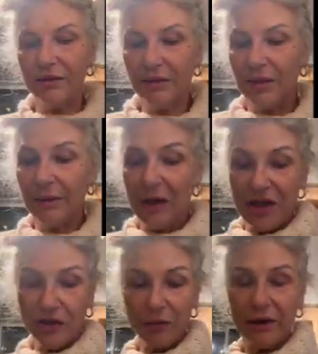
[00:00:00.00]
I
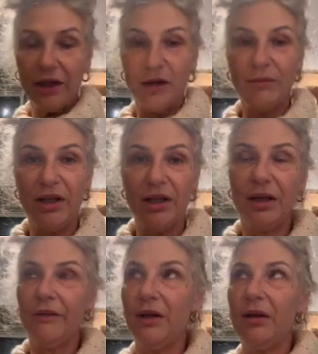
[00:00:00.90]
do plan on making a
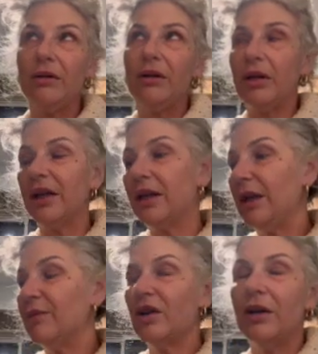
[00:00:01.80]
video, and I
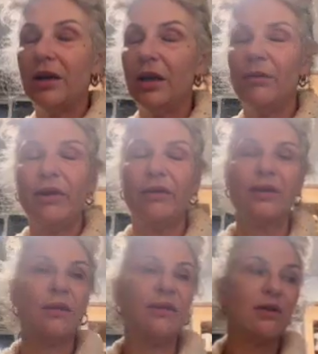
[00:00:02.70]
keep talking about this.
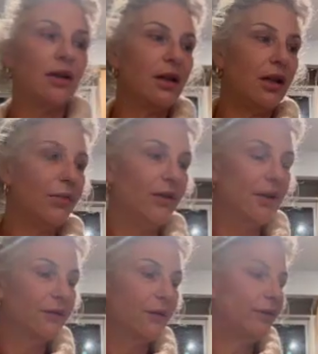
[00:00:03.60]
I've been talking about this
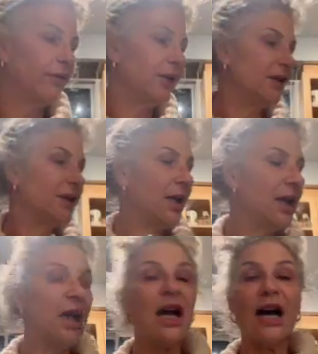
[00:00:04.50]
forever and a day.
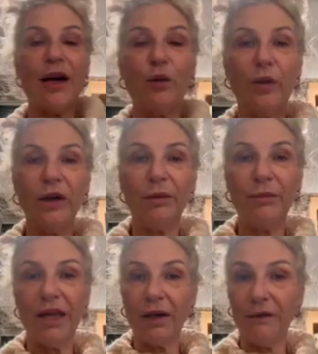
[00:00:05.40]
I will
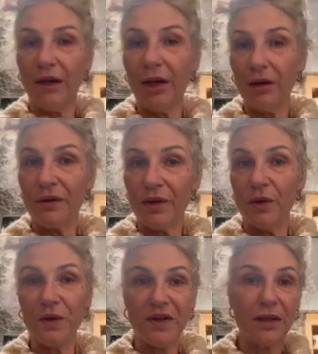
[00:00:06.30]
make a video
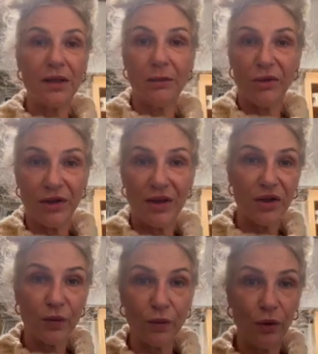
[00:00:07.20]
soon, since I'm on such
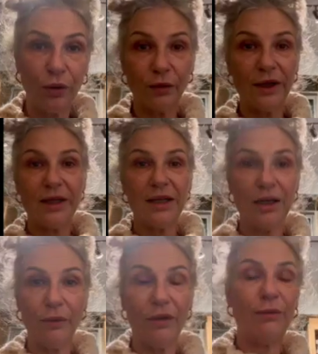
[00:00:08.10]
a roll right
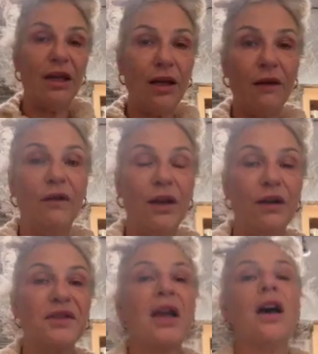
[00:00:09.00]
now with making
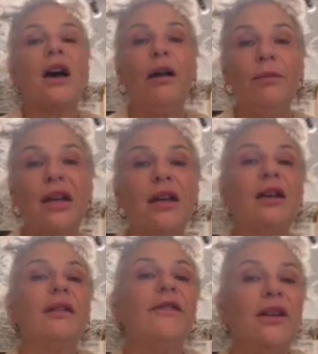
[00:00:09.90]
videos. I'll make
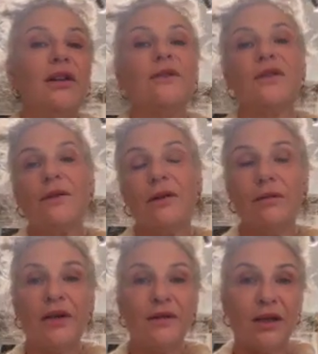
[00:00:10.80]
a video soon
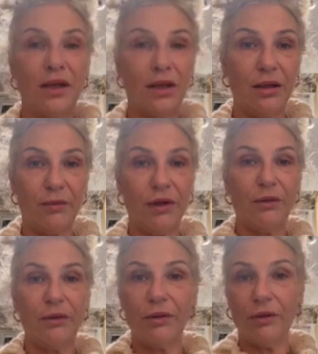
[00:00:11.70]
about setting up your
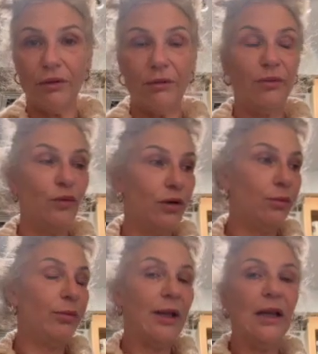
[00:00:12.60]
own home
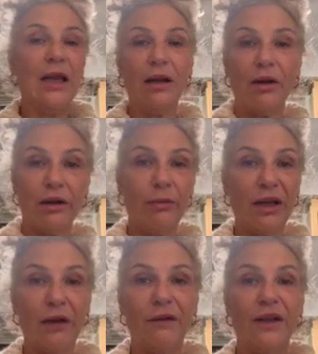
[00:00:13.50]
worm bin and all the
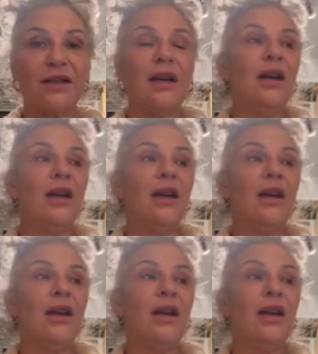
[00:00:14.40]
benefits.